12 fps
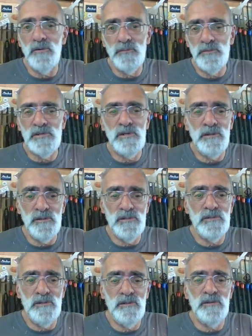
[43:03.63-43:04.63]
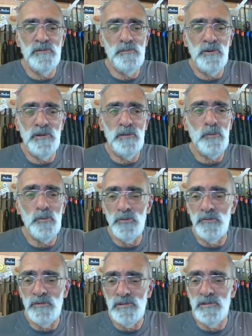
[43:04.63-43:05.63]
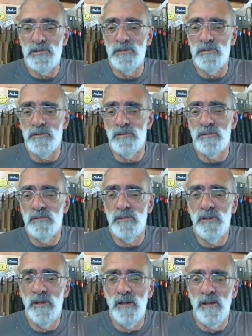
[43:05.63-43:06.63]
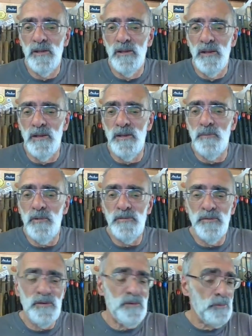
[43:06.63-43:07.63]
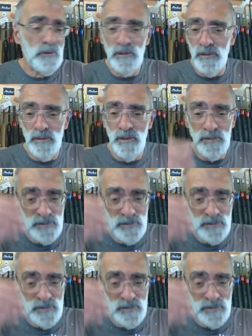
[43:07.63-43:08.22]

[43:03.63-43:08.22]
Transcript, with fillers: obviously is, is pretty water resistant. Um, I think well, Carl